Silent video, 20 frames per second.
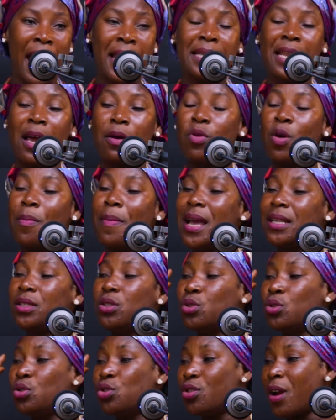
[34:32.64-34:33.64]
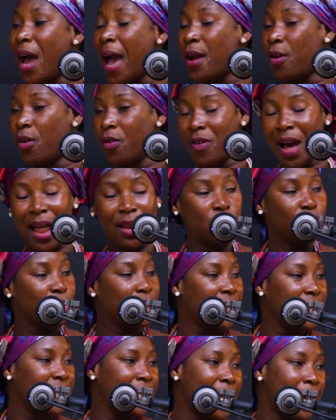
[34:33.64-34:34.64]
And the moment you try
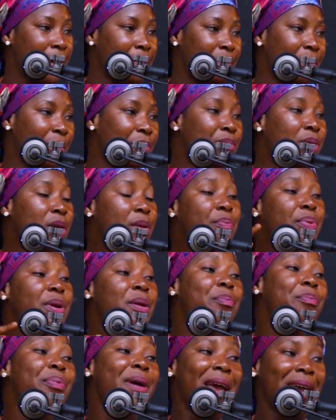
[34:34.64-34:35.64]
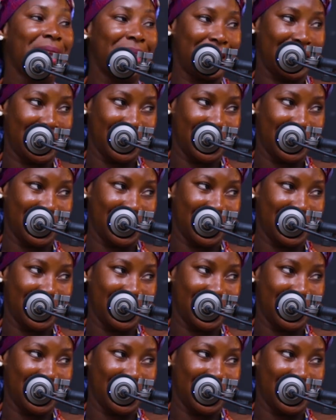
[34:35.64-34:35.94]
overlooking them, be prepared.